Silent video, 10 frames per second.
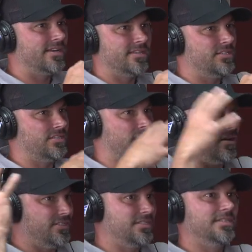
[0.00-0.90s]
and it just
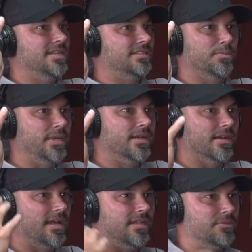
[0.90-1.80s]
all just
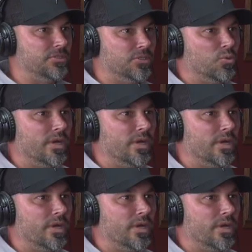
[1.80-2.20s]
disappeared. It was the